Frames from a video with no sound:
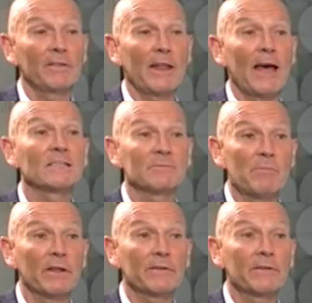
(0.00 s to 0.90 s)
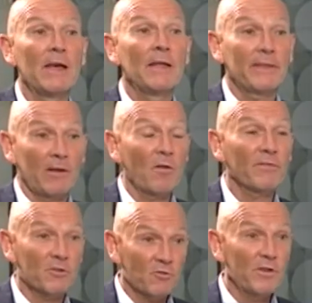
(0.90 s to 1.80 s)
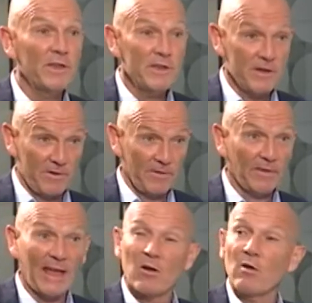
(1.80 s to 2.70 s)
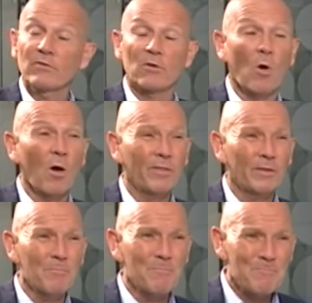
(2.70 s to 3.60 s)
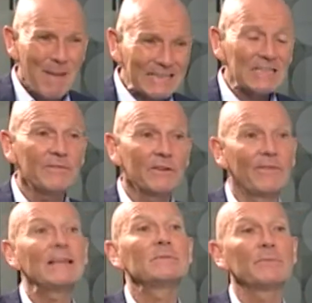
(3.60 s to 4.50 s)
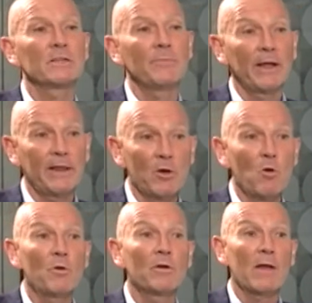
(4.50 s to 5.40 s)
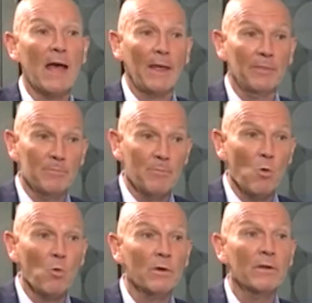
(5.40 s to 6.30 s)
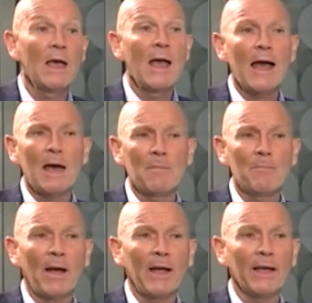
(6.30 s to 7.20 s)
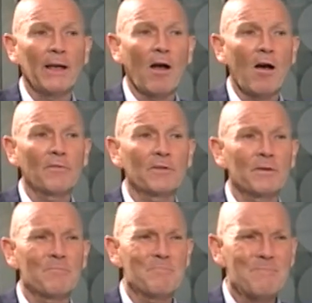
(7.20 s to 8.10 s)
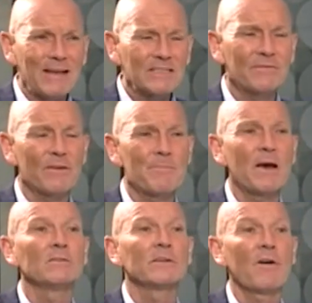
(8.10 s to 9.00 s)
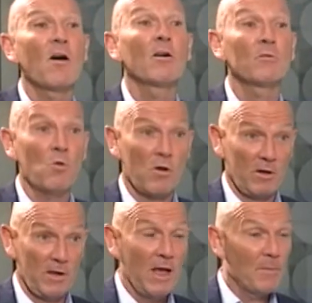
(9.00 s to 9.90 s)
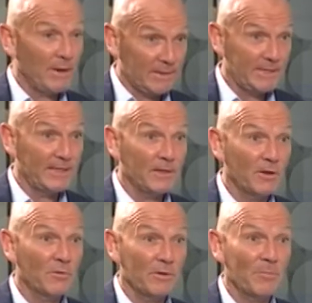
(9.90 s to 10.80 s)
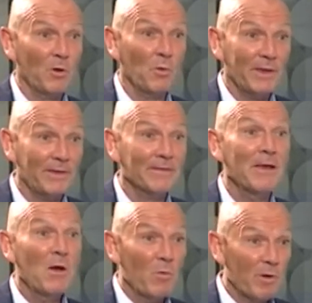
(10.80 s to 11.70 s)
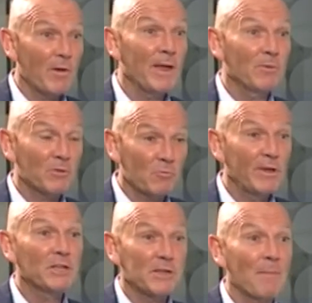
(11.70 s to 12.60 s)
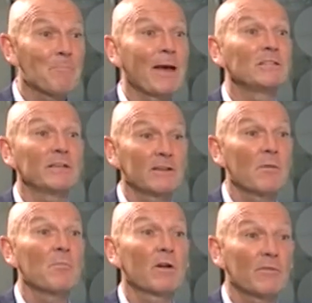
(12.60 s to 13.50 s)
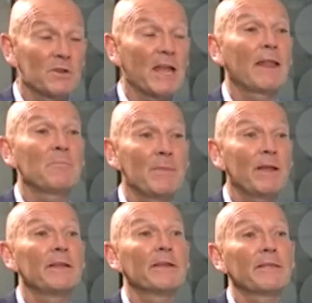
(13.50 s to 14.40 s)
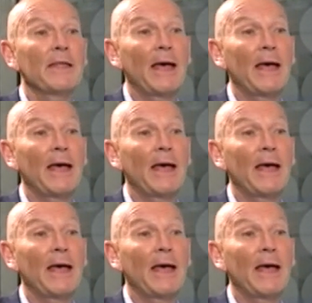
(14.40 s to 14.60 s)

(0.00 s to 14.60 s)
in the last month that after three years and after the massive investment by the owner and the board, and by after the massive amount of hard work by the six hundred employees, we were able to reach that magic number of ten million